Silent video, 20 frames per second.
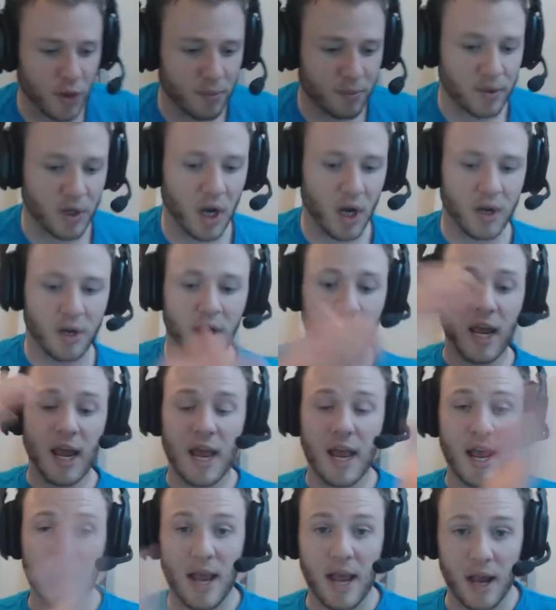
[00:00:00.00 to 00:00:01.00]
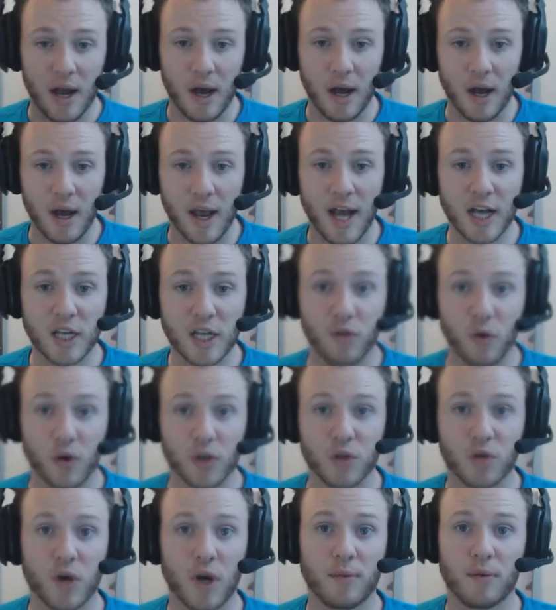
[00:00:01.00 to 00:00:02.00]
script done.
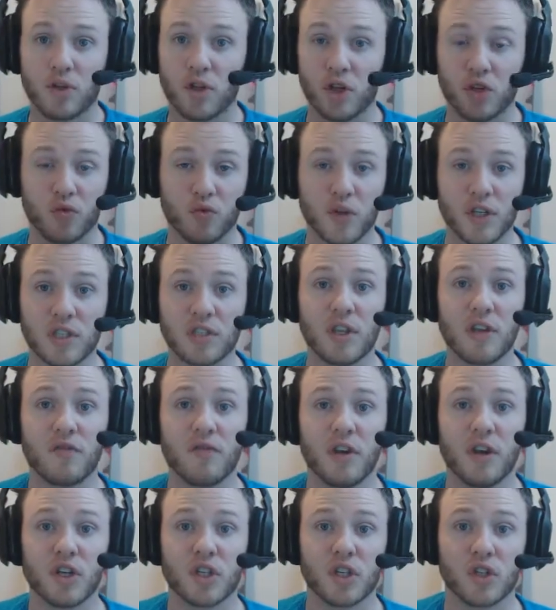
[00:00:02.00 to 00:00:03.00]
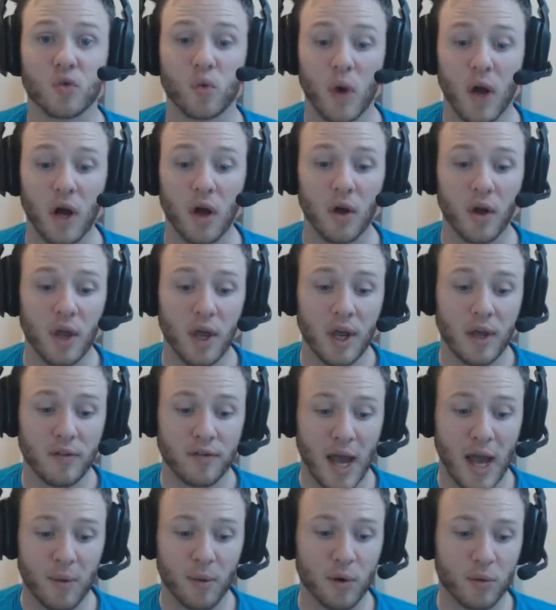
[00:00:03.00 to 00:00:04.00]
X-Force script just recently finished as well.
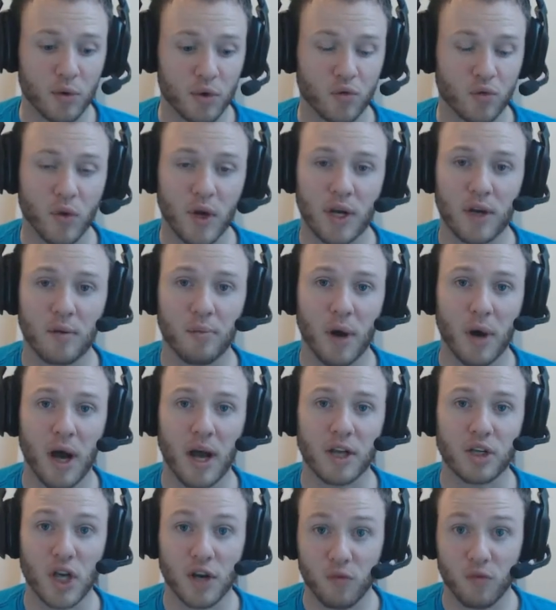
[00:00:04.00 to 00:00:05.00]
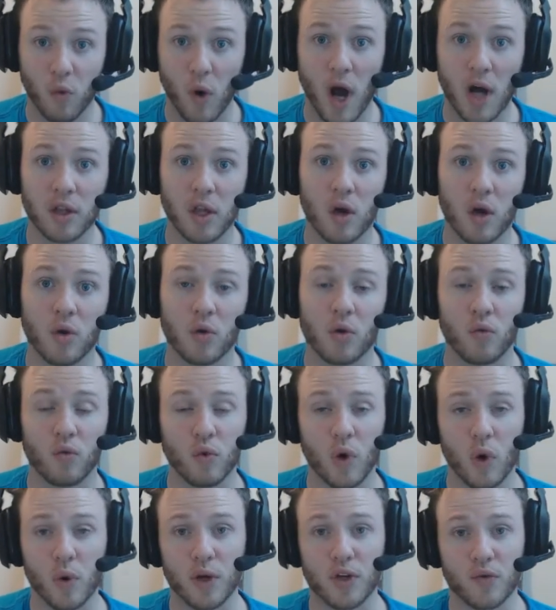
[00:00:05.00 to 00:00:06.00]
That one was written by Jeff Wildlow, who
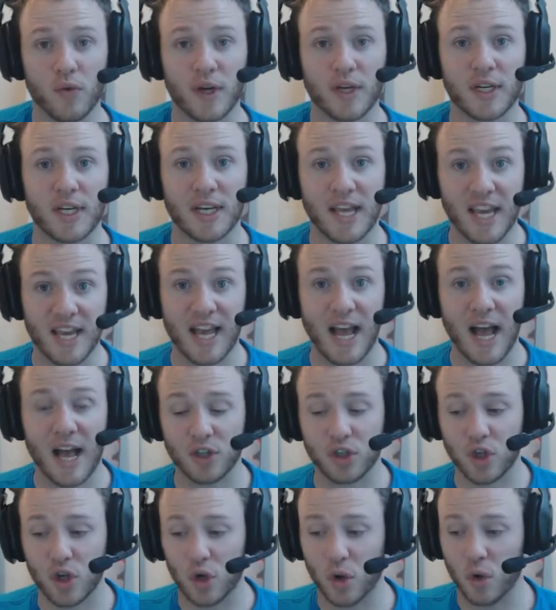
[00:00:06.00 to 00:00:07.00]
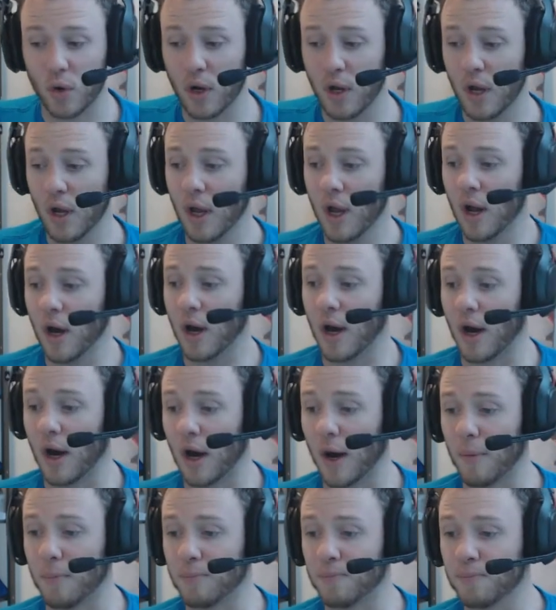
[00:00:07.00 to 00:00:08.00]
wrote and directed Kick-Ass 2.
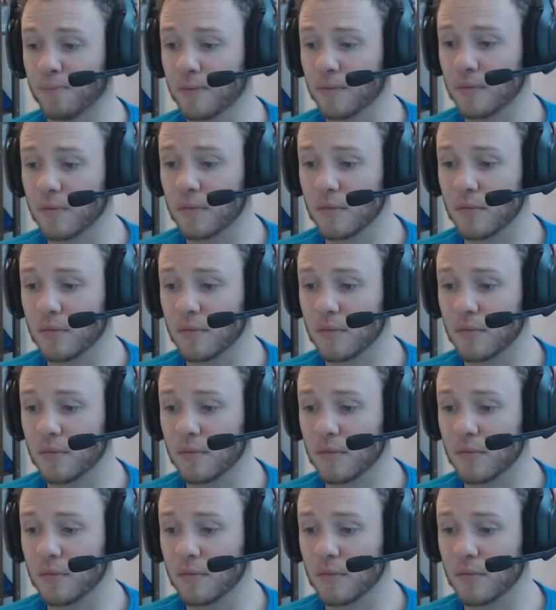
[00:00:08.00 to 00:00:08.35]
And